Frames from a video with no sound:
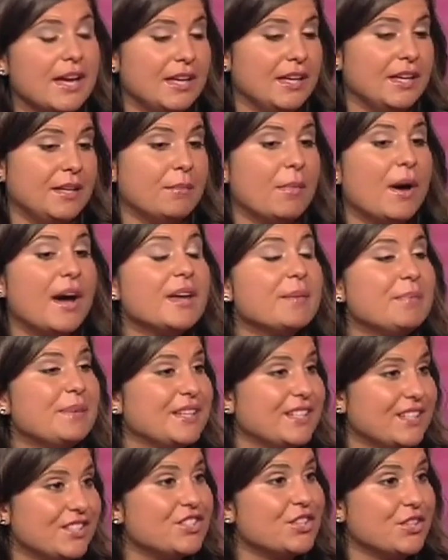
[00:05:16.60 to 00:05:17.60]
in my
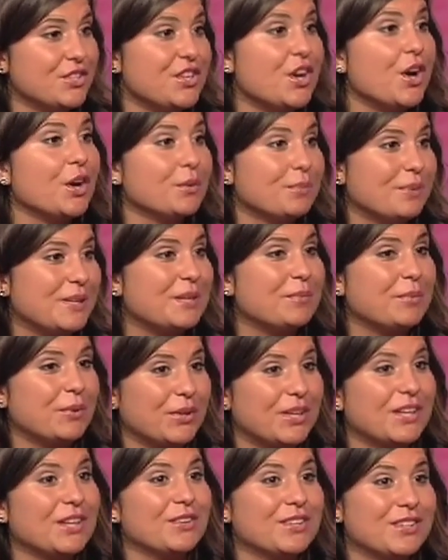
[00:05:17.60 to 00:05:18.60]
opinion, to young people
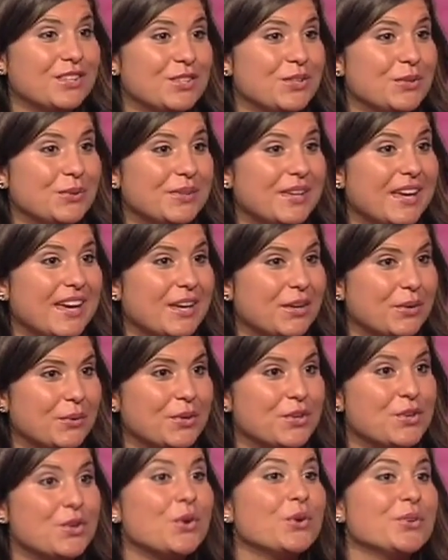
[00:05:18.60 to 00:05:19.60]
here in the UK who
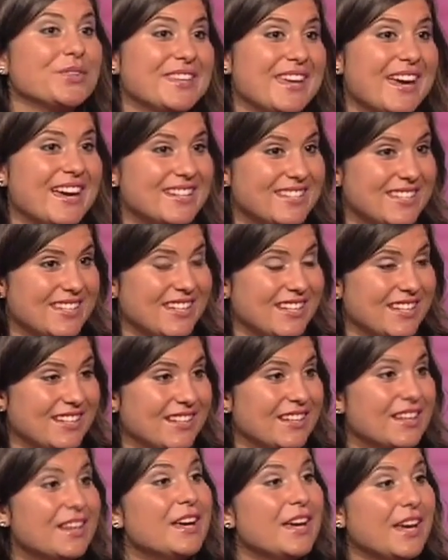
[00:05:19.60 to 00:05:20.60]
are not yet
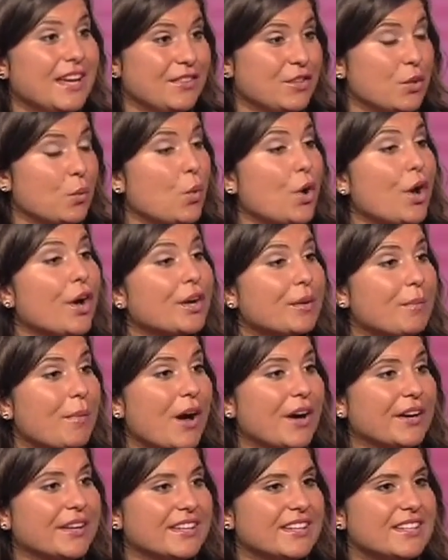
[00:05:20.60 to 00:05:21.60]
in the work
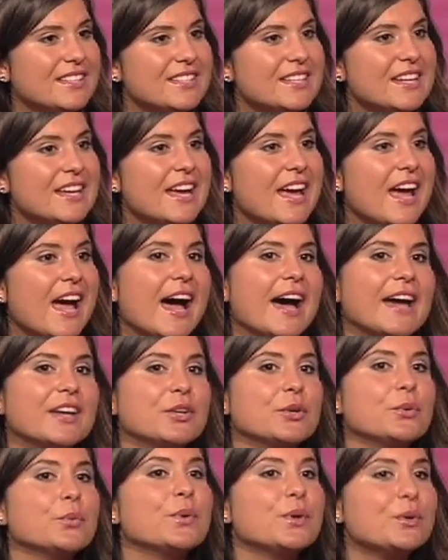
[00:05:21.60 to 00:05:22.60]
market
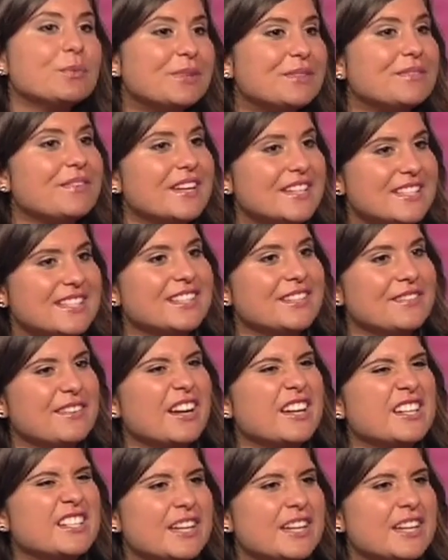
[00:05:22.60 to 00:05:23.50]
and who will be facing a very